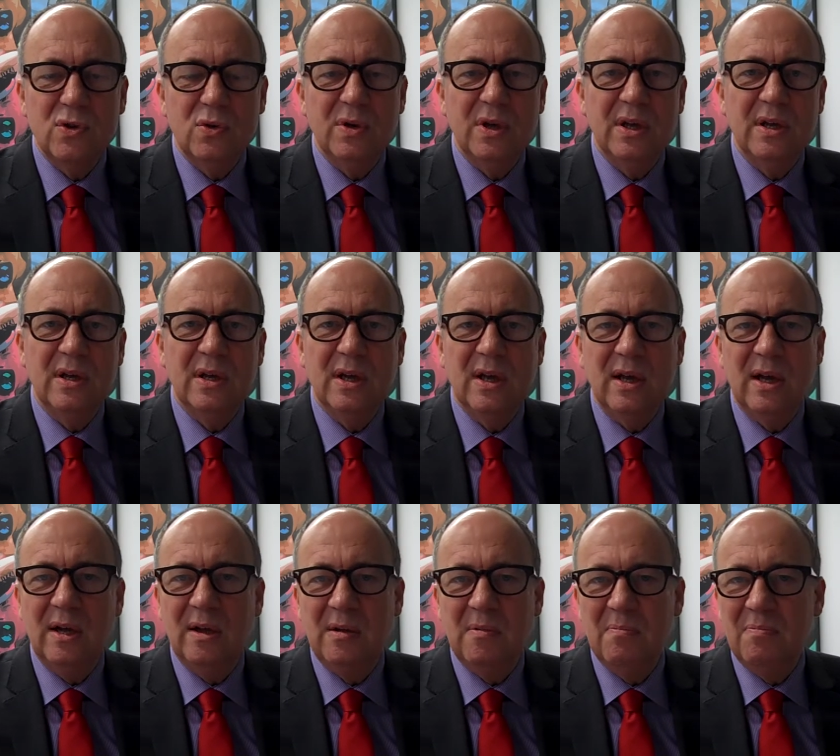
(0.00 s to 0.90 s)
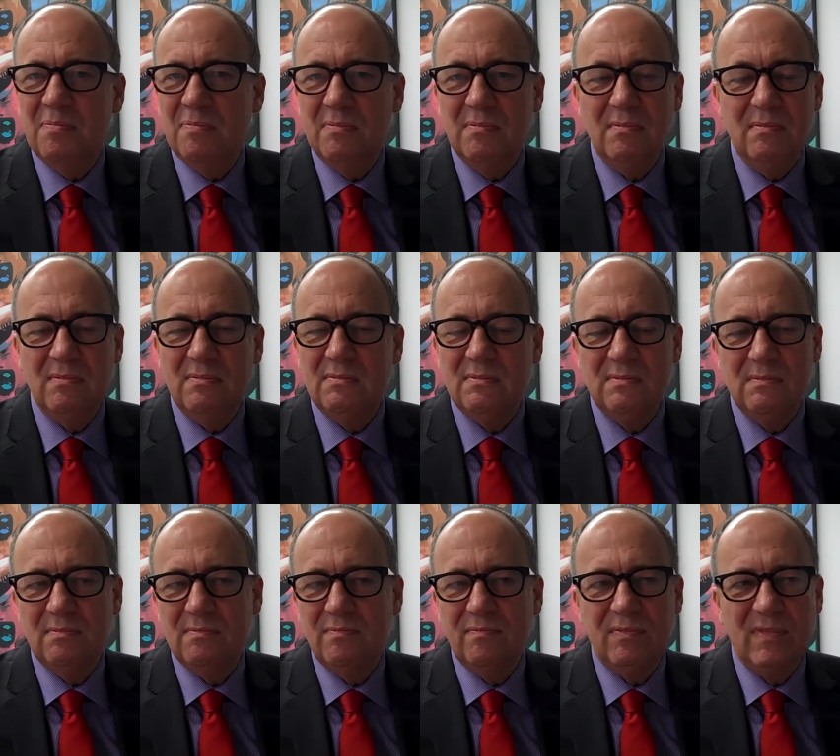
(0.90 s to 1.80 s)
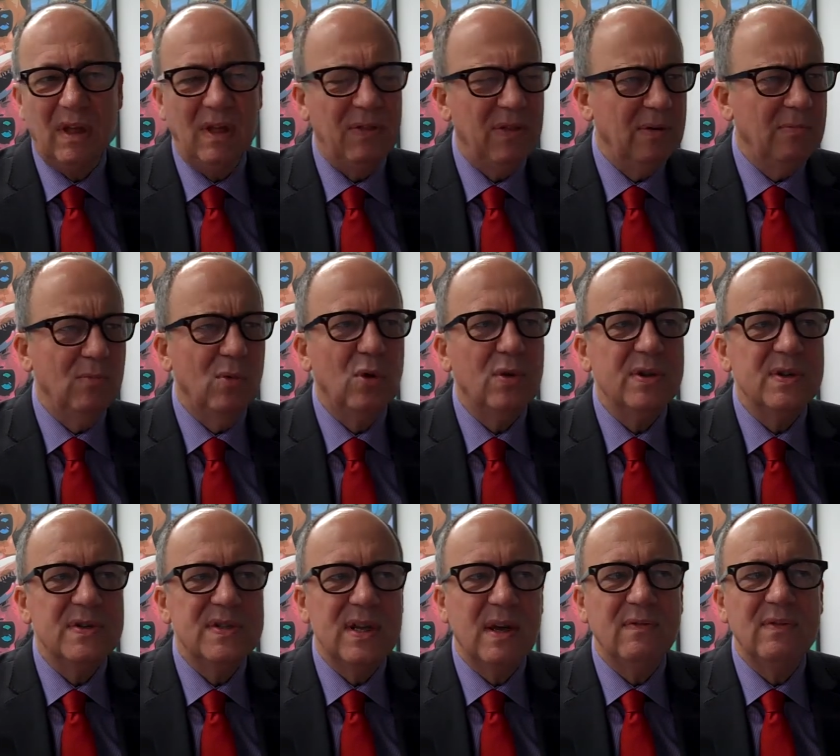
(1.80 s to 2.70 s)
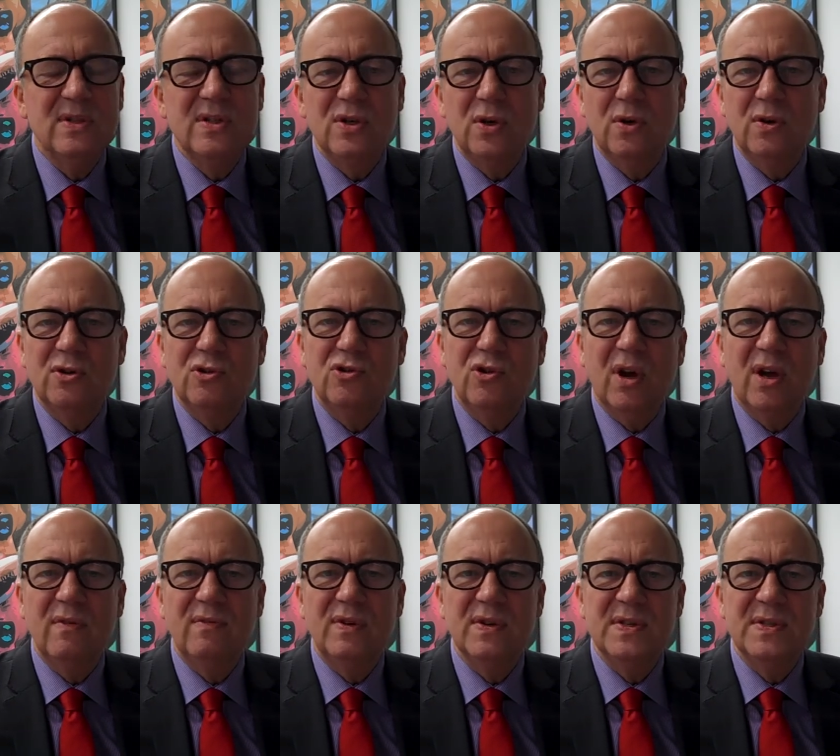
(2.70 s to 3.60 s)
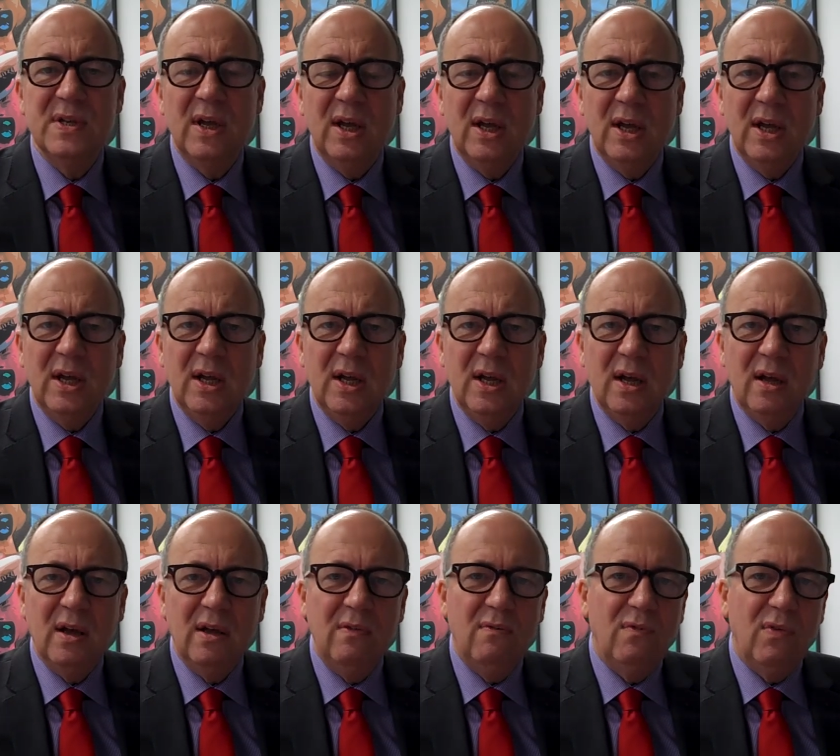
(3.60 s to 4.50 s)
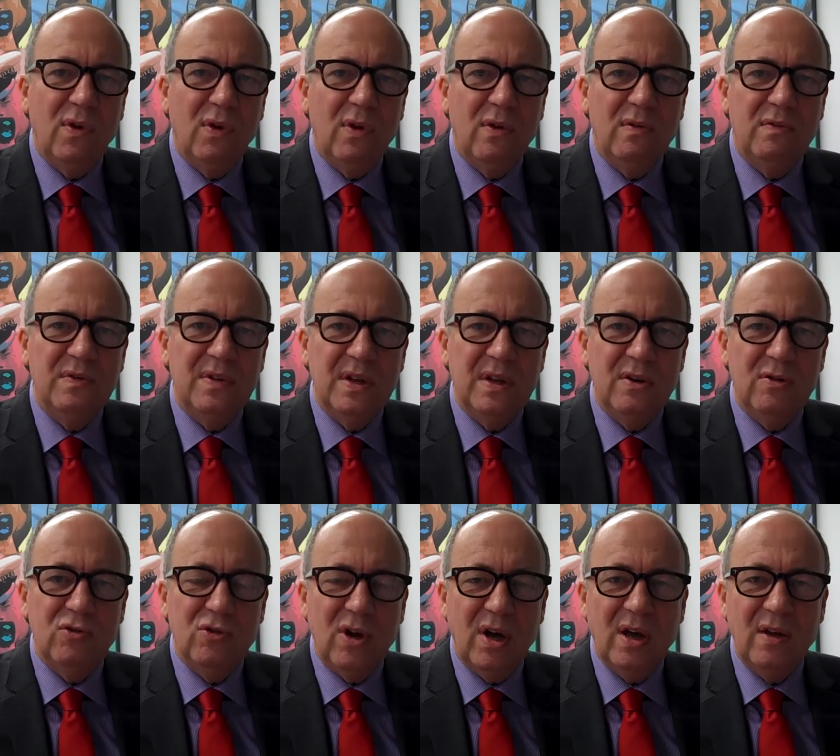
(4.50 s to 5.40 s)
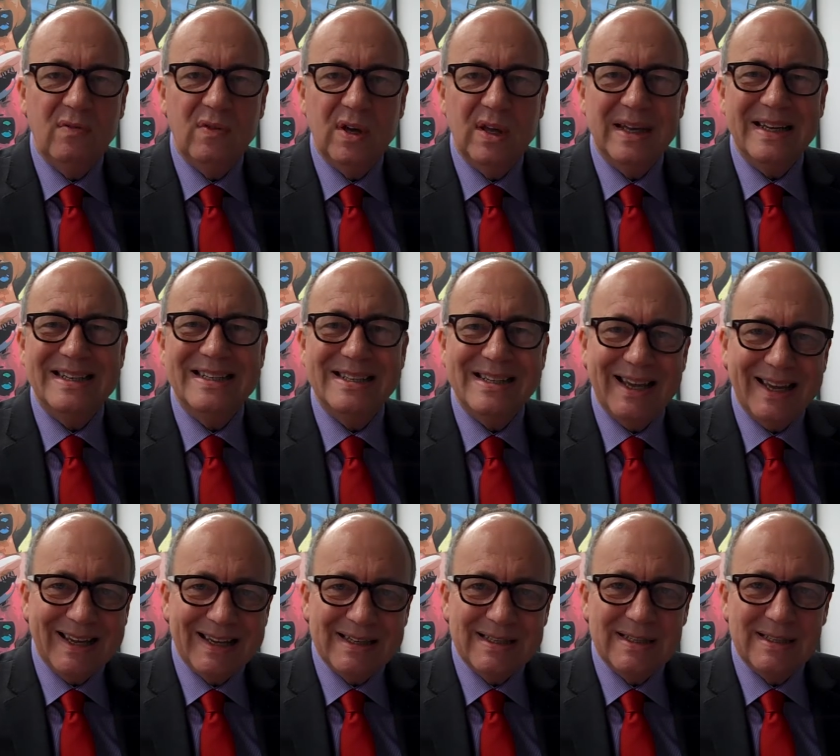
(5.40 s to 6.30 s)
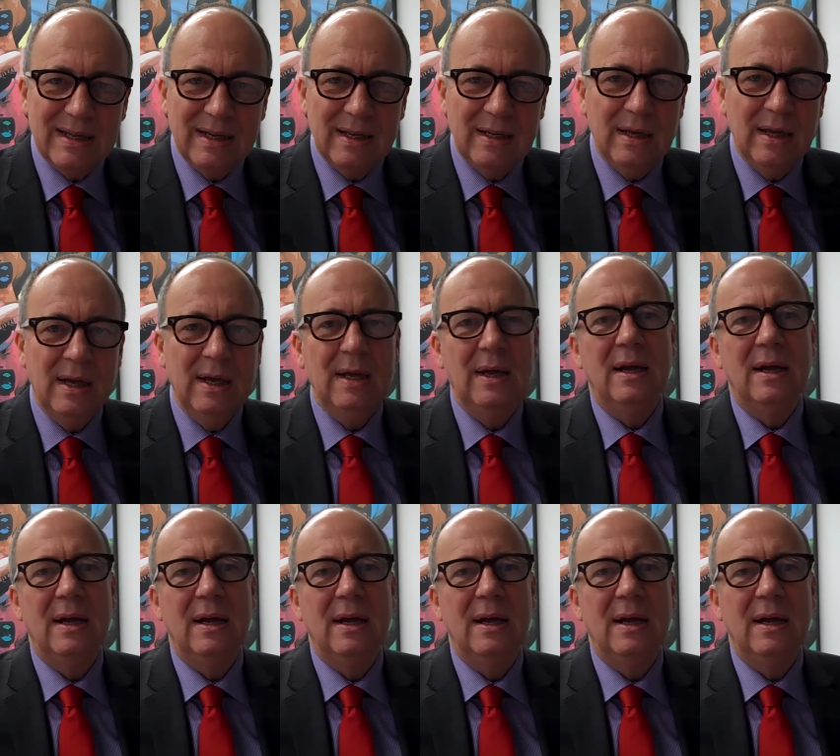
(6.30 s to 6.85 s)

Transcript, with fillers: showing, uh, I think, more than 70 odd drivers uh, involved in driving and texting